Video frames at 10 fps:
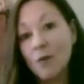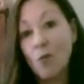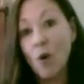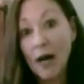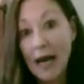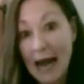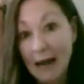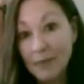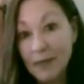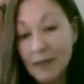What
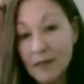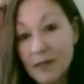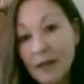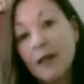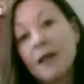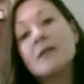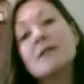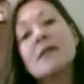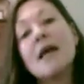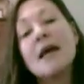happens?
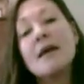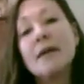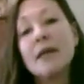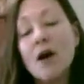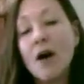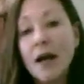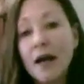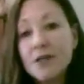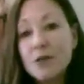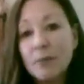Say,
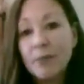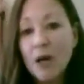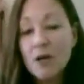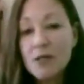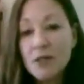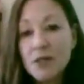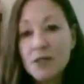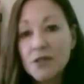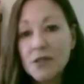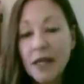I do a post, it's
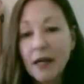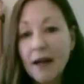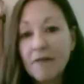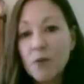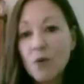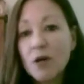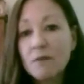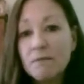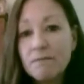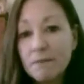just saying I have the
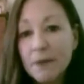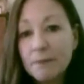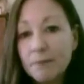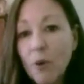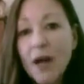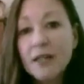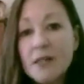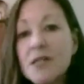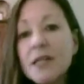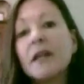word
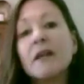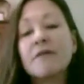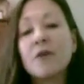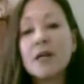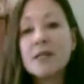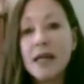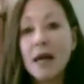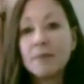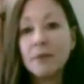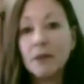pregnancy in it, for
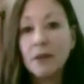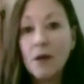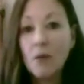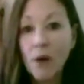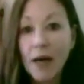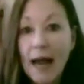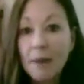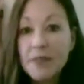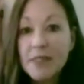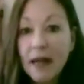example. What
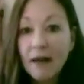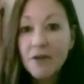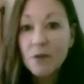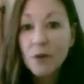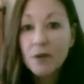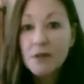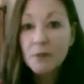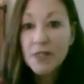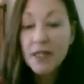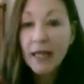happens afterwards
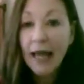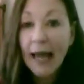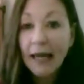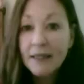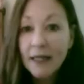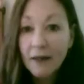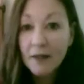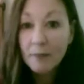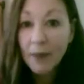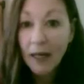to the ad down
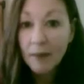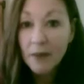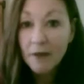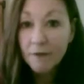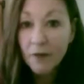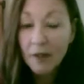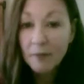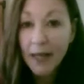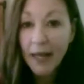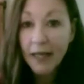at the bottom of the
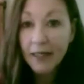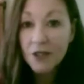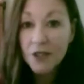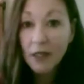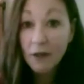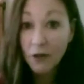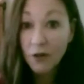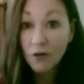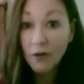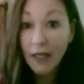front page, the
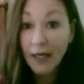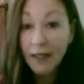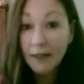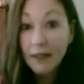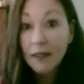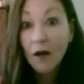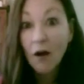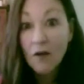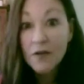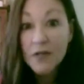Google ad?
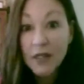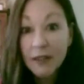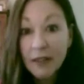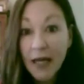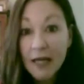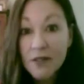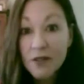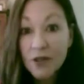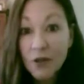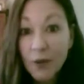All of a sudden it has
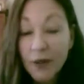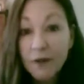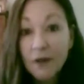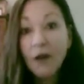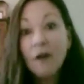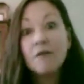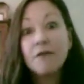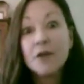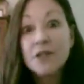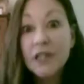to do with
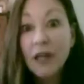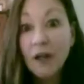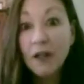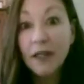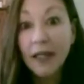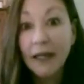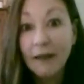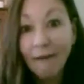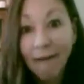fertility.